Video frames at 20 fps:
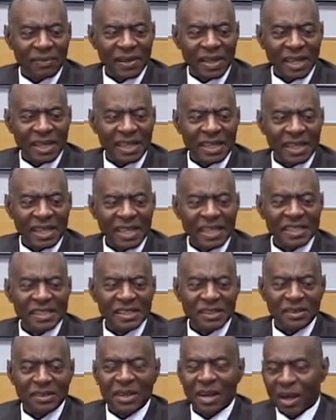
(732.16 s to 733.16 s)
a lot
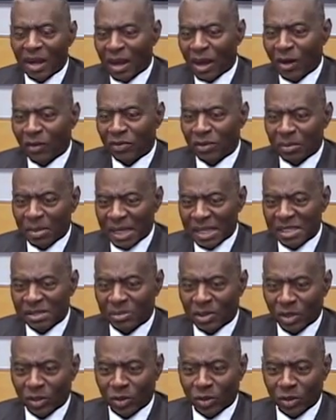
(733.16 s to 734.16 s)
easier off the
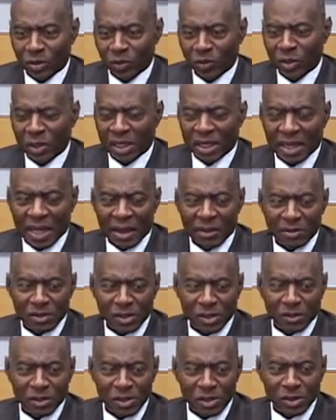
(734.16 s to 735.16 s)
basketball court when the game was
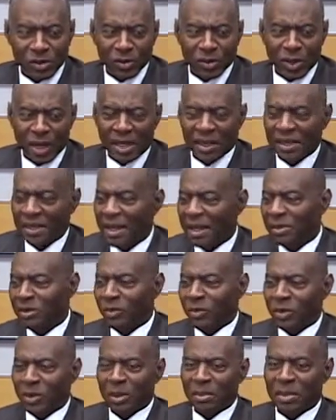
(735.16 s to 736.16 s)
over. So I didn't have to
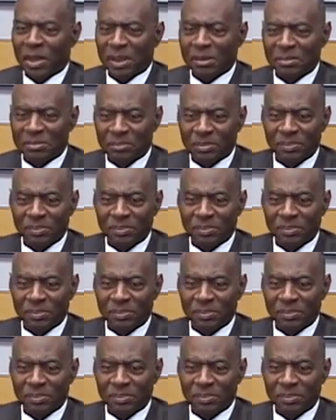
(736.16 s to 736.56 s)
worry about